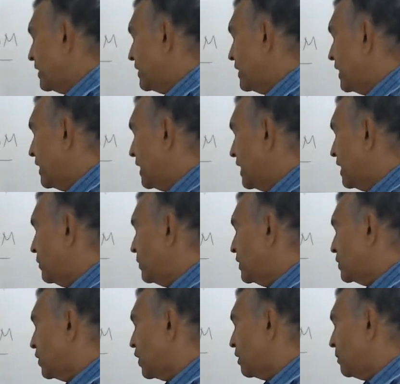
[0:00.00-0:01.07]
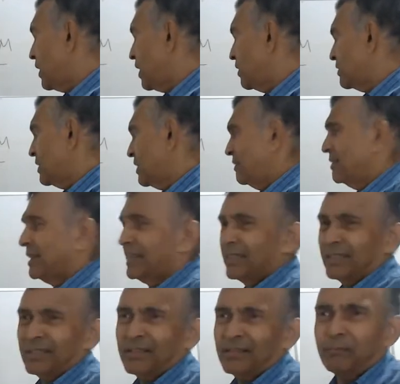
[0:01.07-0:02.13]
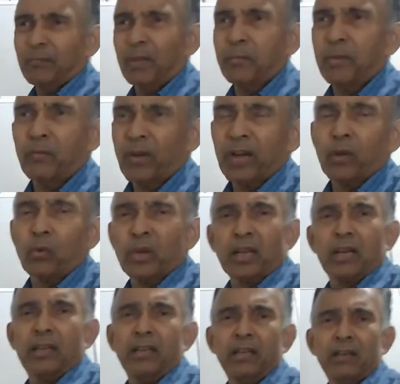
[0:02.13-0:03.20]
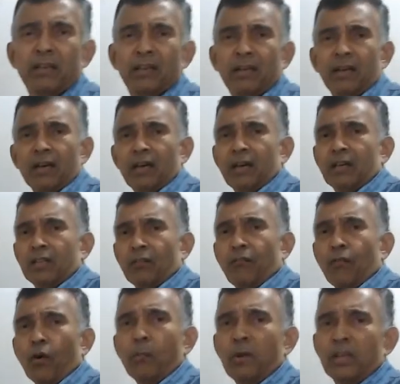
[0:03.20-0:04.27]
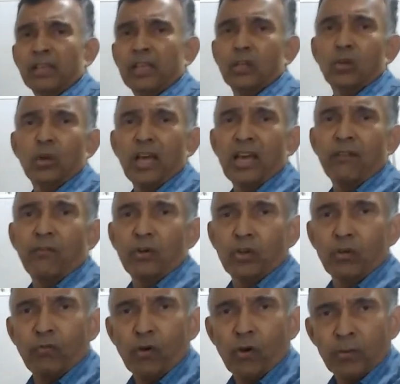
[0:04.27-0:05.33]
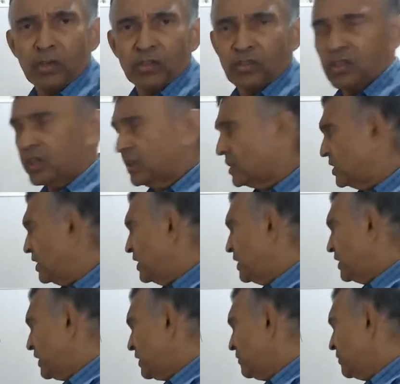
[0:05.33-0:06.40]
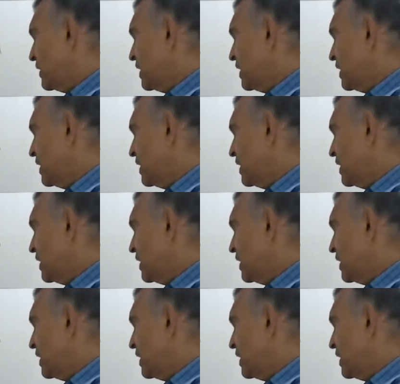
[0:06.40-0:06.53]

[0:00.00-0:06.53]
we'll talk about, maybe very quickly, the formula that you have on your formula sheet, yeah,